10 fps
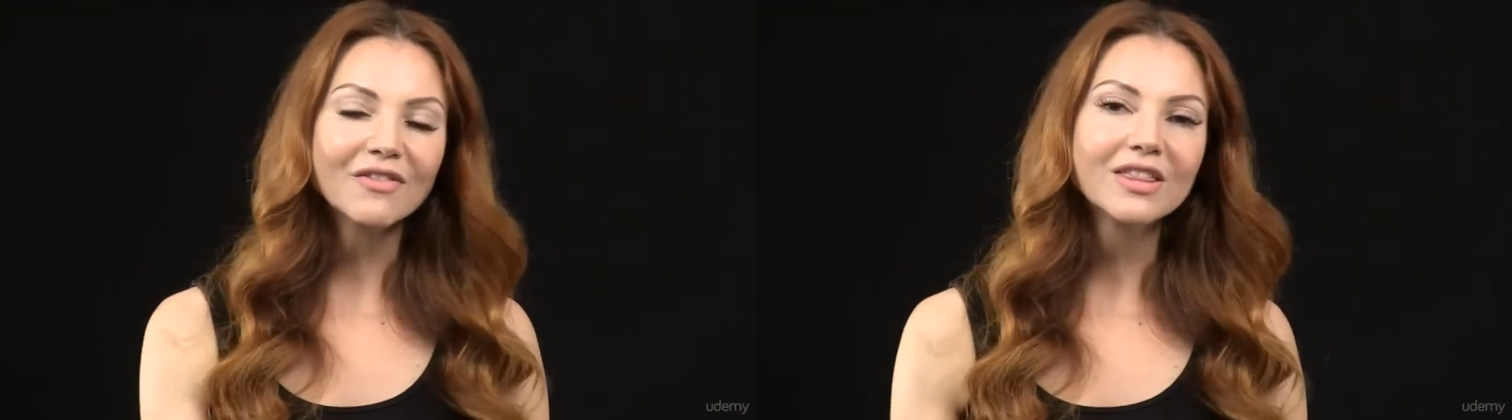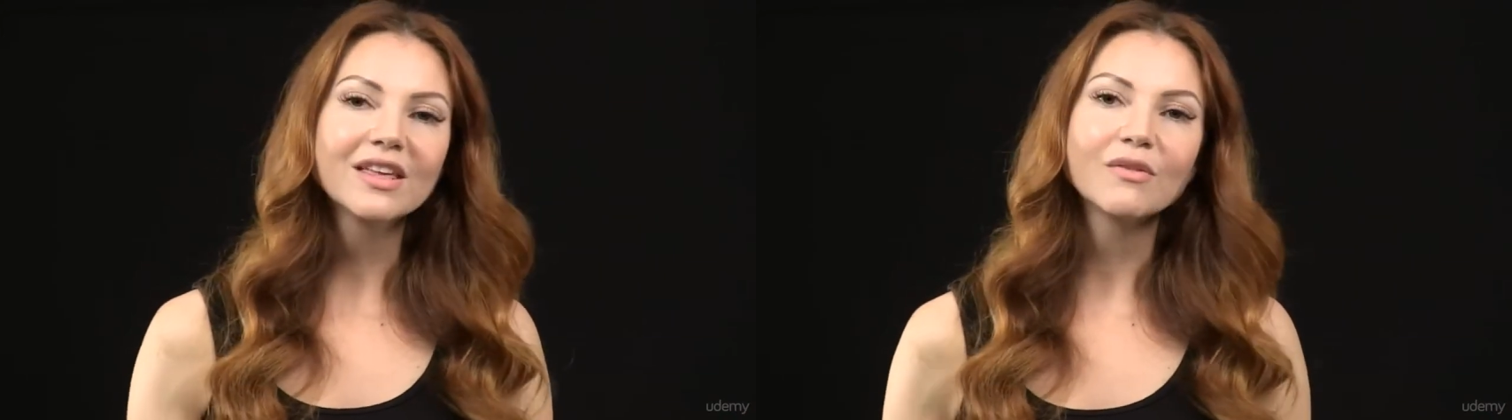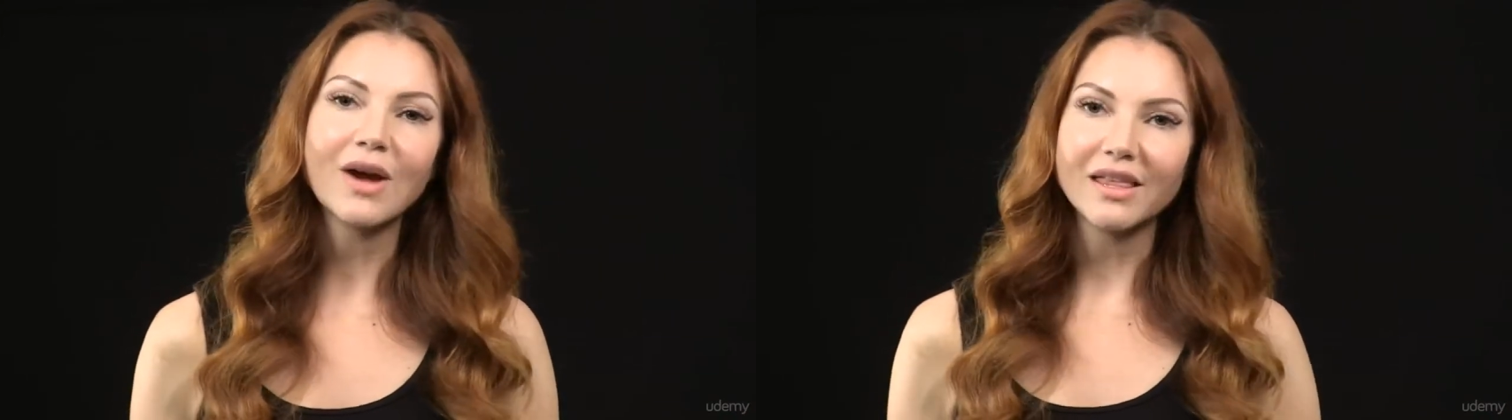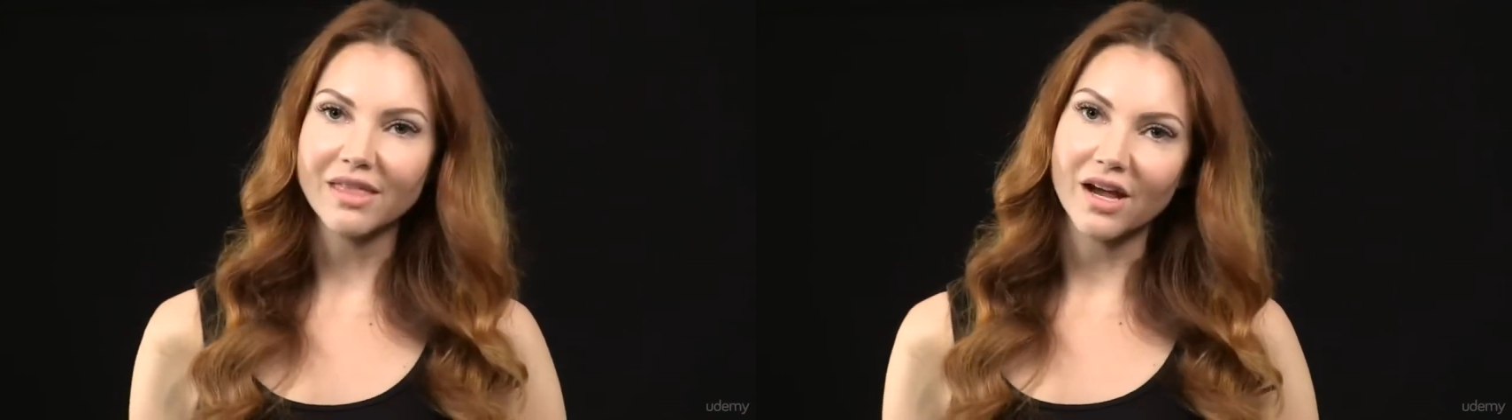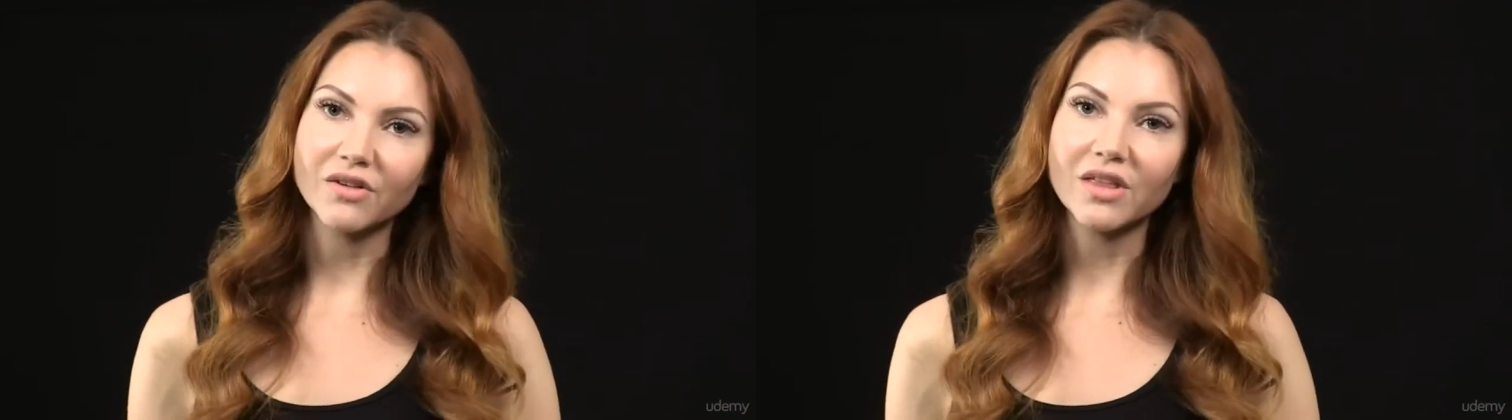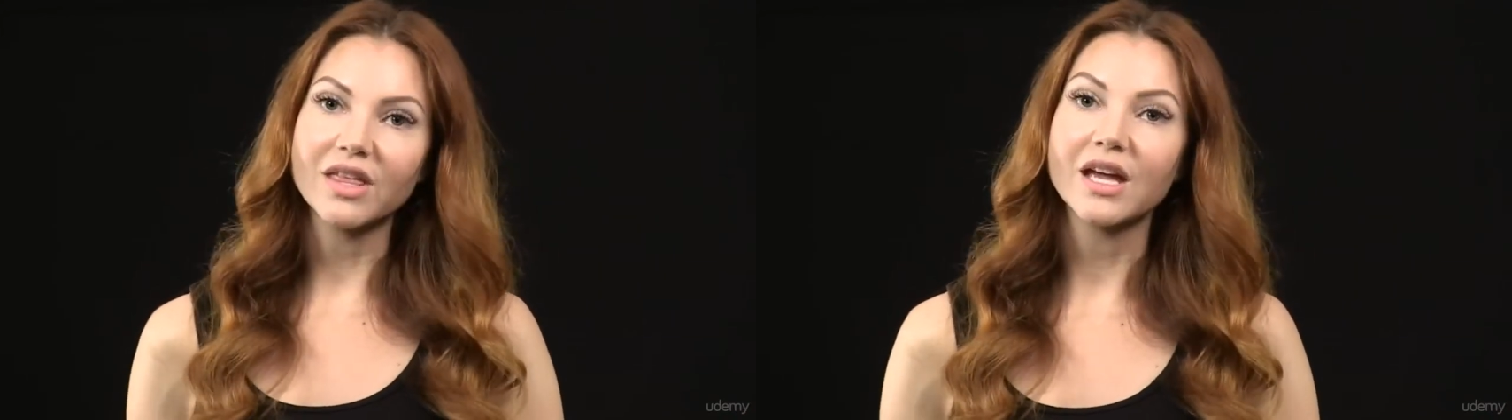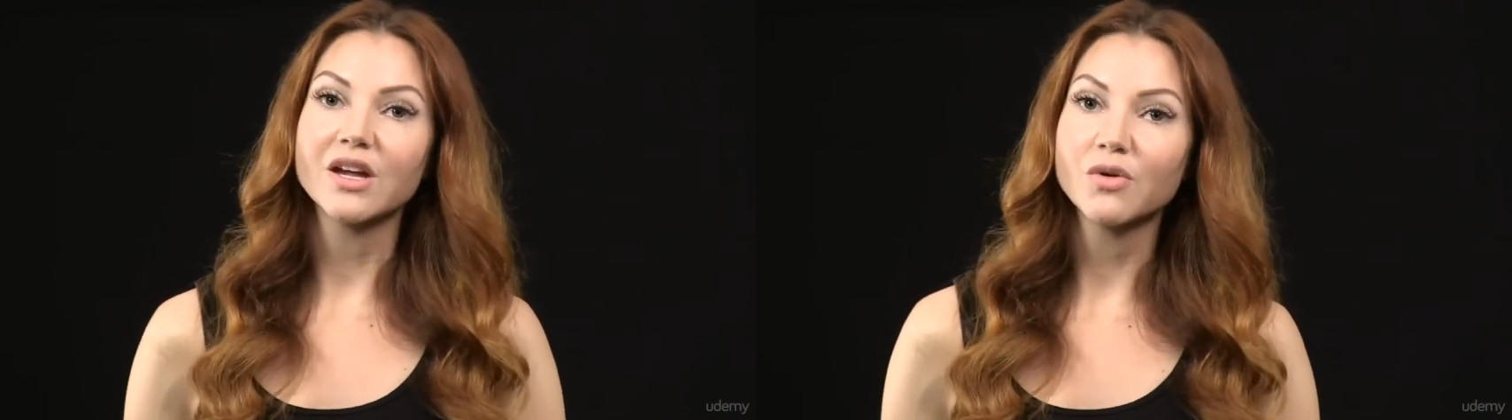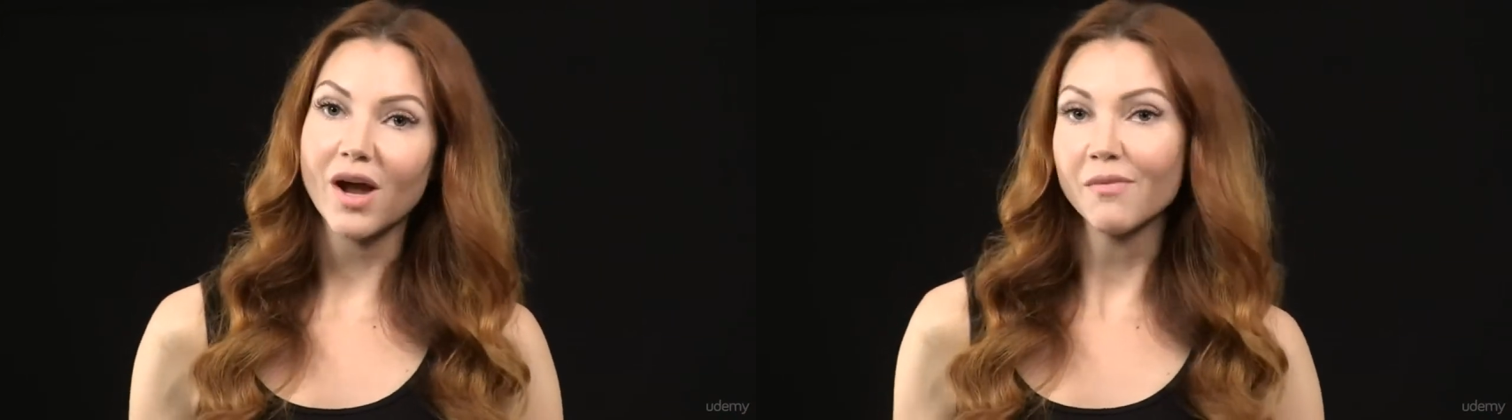everything right there that they
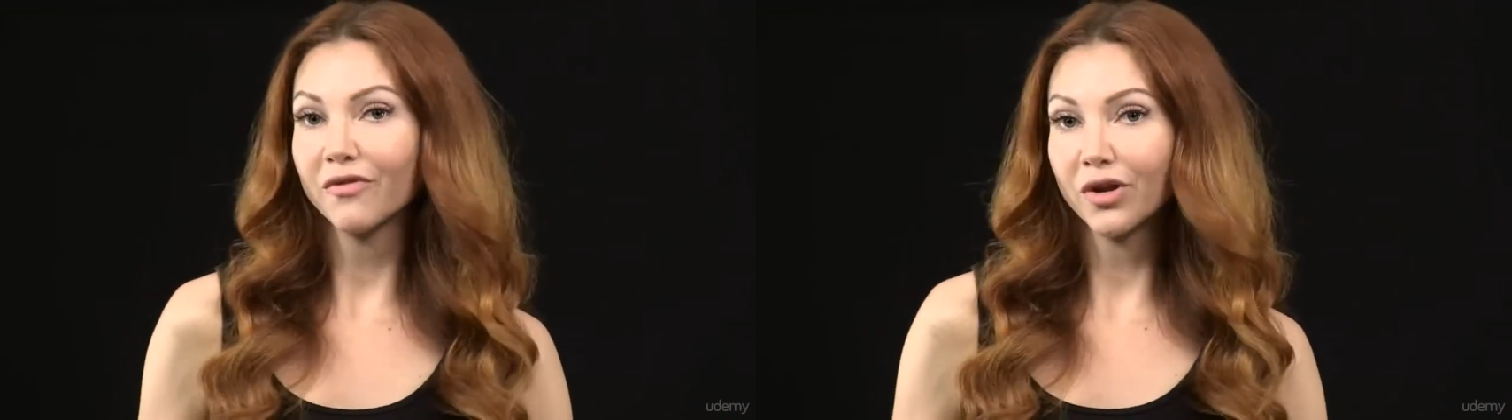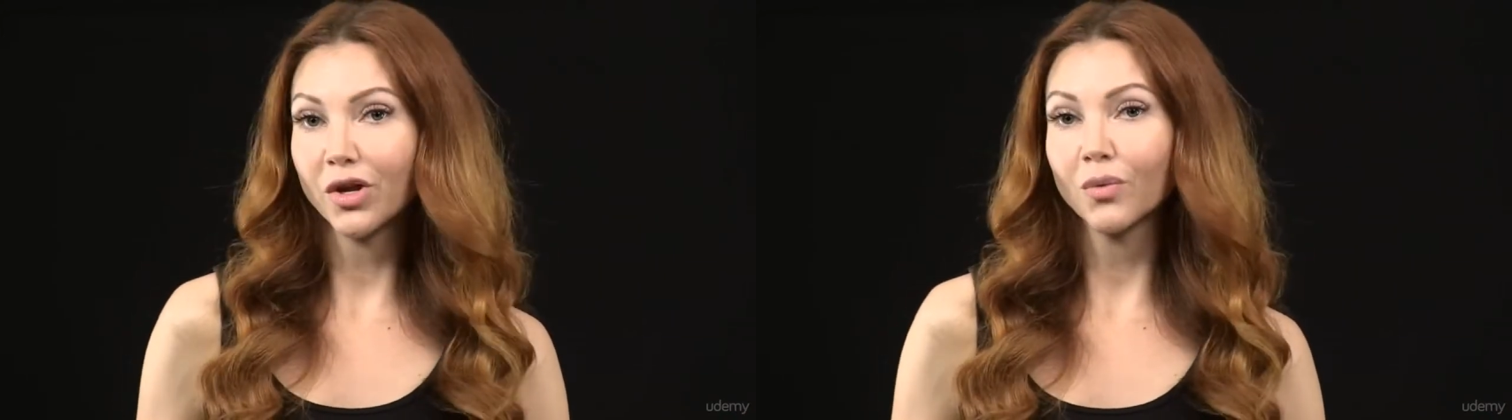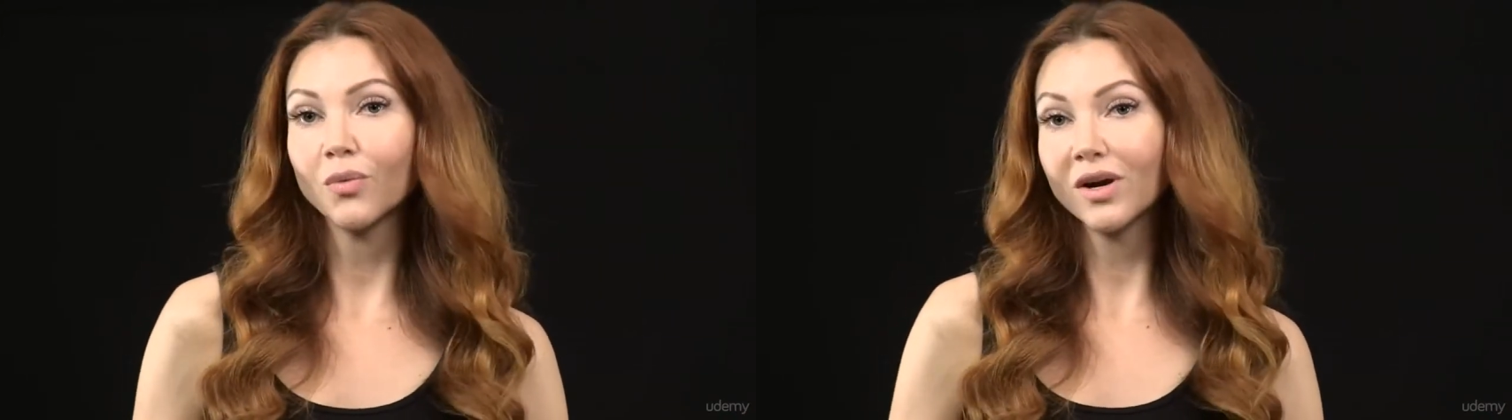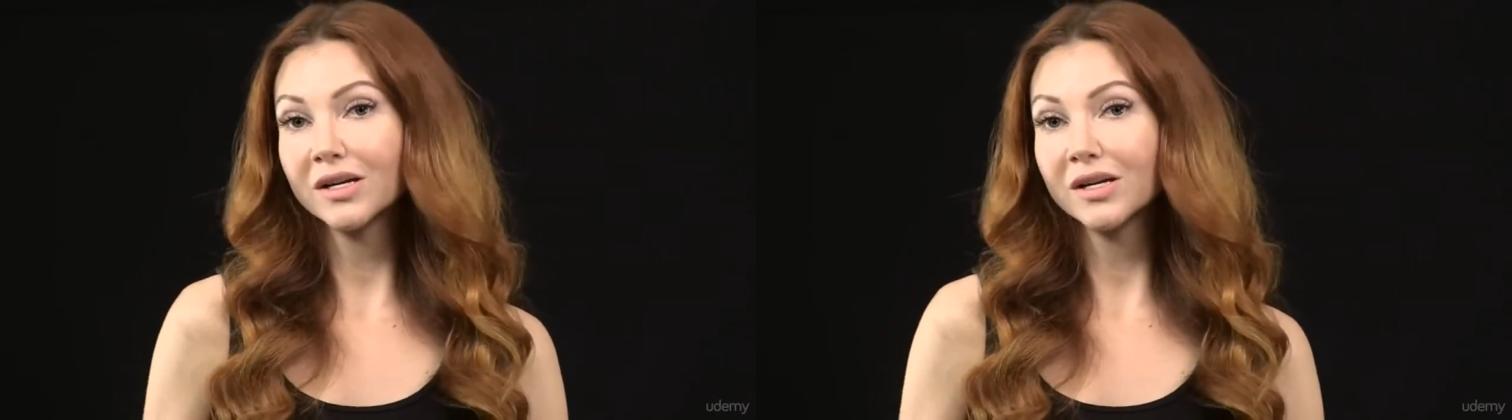can grab for you.